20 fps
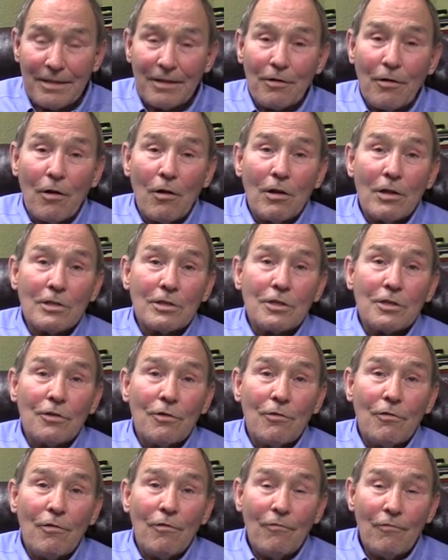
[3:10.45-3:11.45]
They're
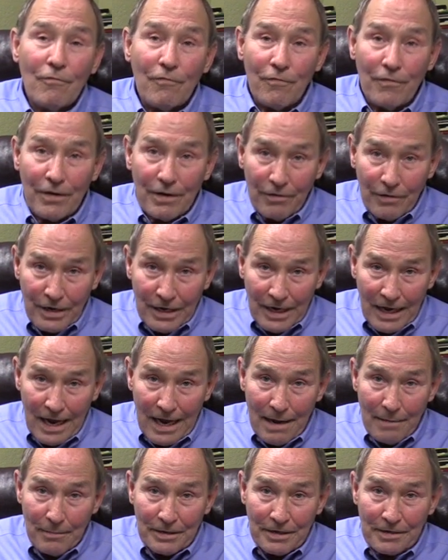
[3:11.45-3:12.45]
also very
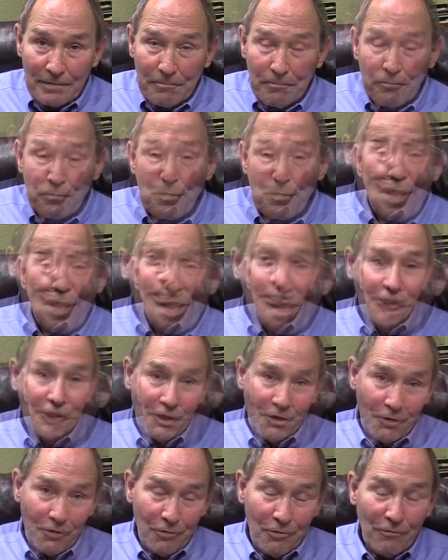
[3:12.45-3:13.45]
common.
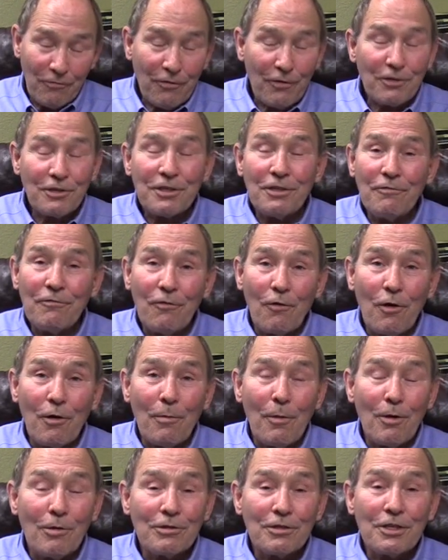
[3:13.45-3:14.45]
So first and
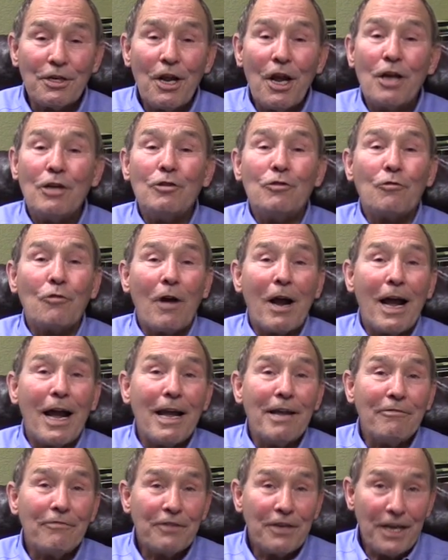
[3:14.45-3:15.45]
foremost,
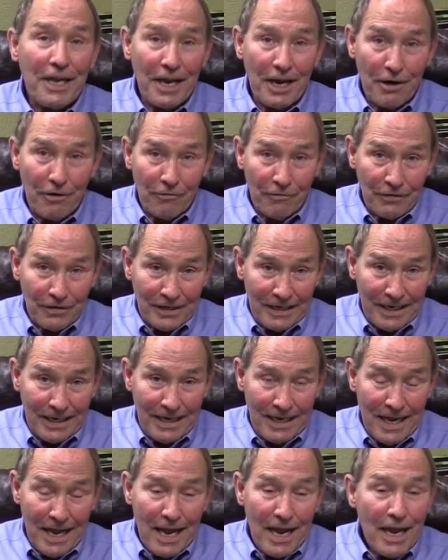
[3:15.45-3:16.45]
drive
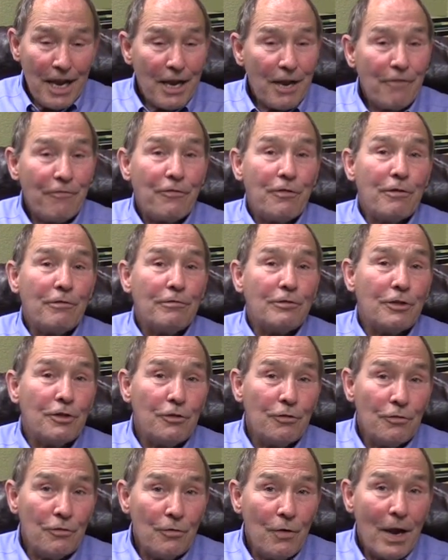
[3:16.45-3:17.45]
carefully. If you
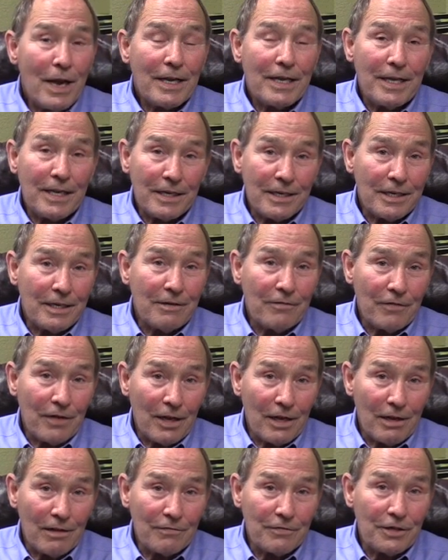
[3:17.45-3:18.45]
do get
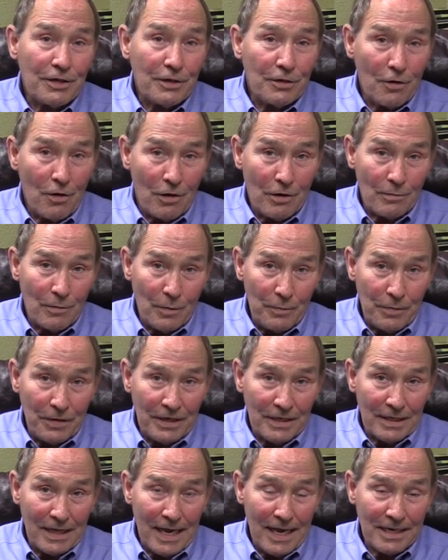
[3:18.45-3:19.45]
involved in an
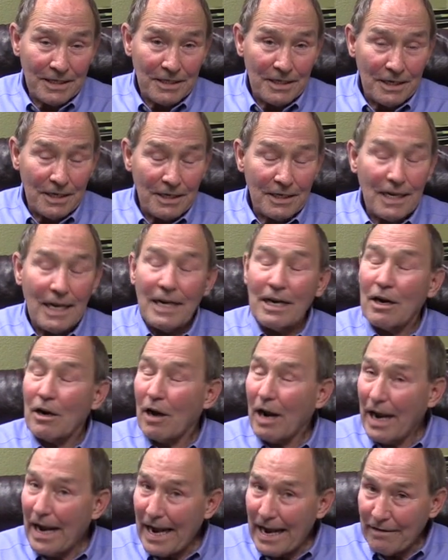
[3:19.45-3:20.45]
automobile accident and
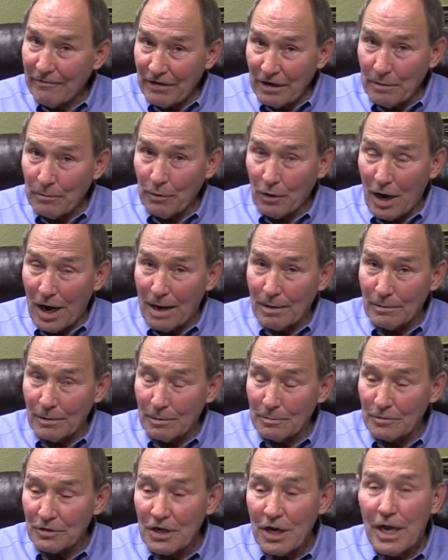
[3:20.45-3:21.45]
are having
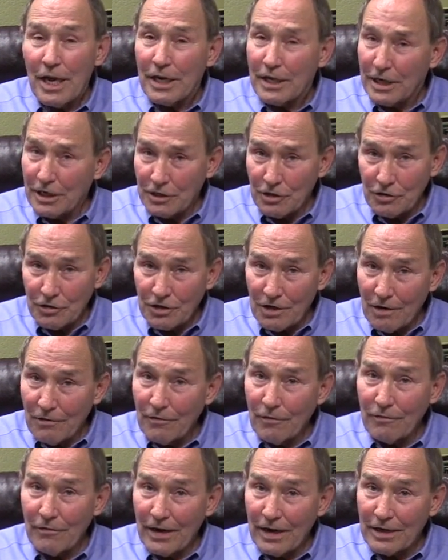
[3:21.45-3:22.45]
problems, get
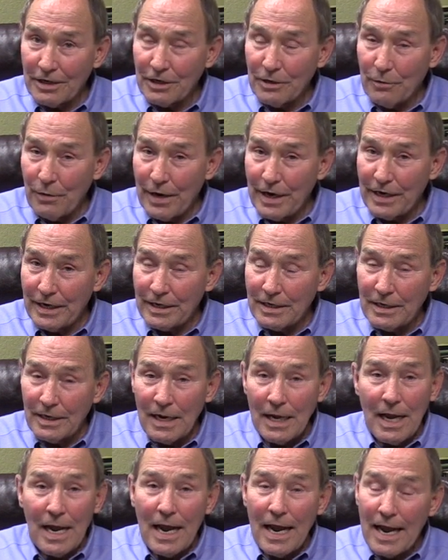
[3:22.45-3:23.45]
yourself evaluated
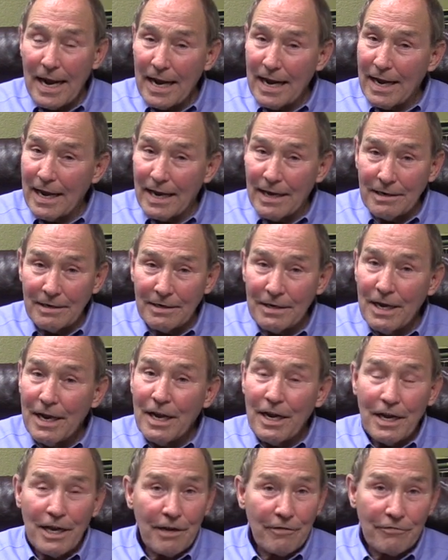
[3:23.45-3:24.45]
and,
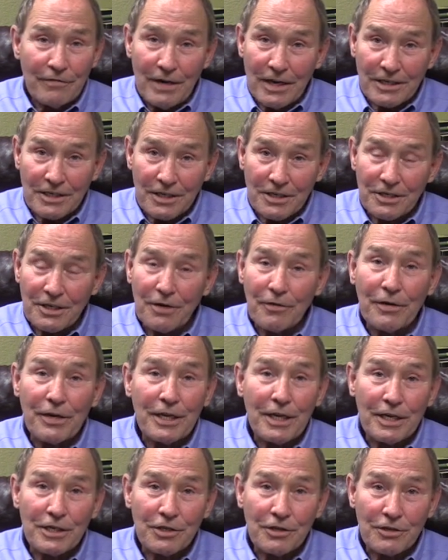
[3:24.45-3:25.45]
if necessary,
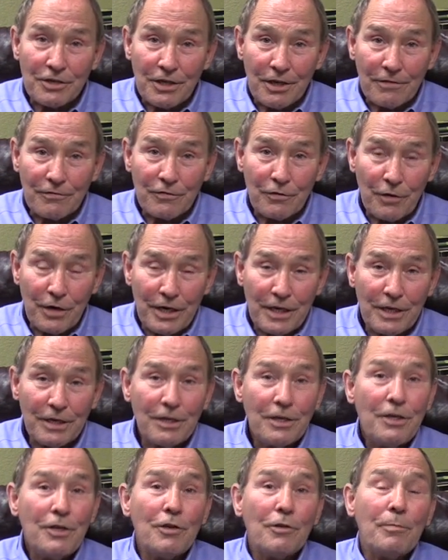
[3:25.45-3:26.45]
get yourself
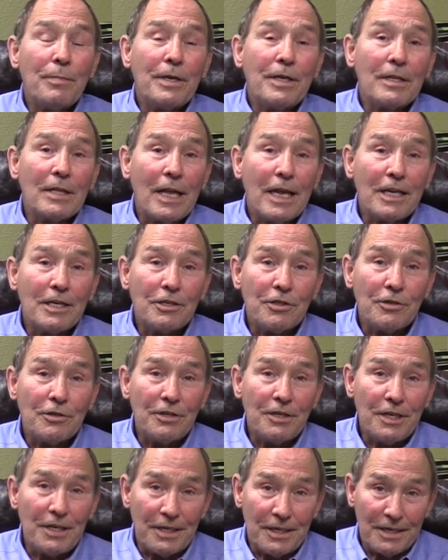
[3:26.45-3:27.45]
treated. You'll be glad you
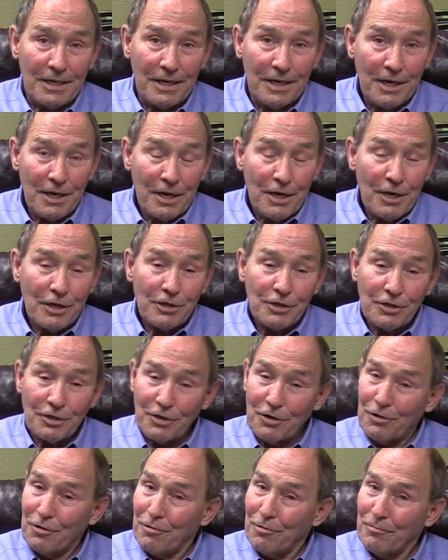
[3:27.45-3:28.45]
did.
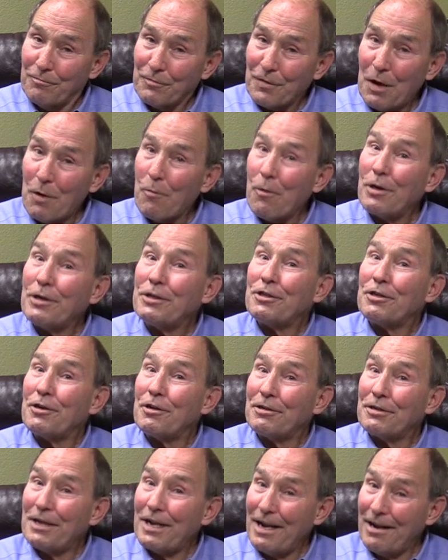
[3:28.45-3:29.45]
So I want you
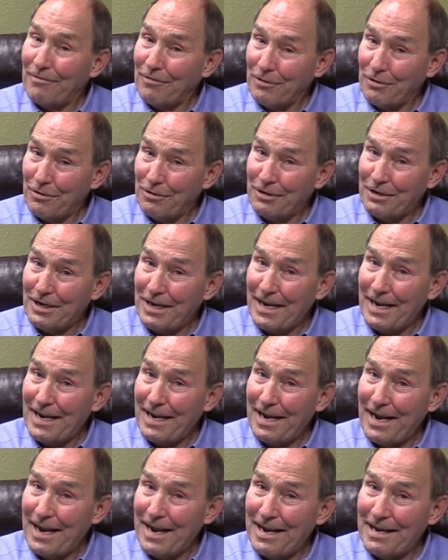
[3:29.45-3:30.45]
all to have a good
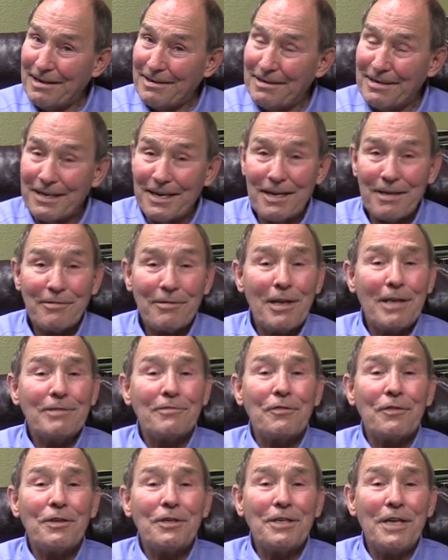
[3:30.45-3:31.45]
day and thanks
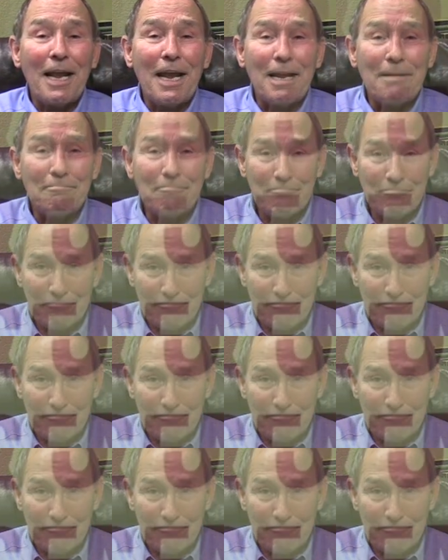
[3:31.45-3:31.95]
for your time.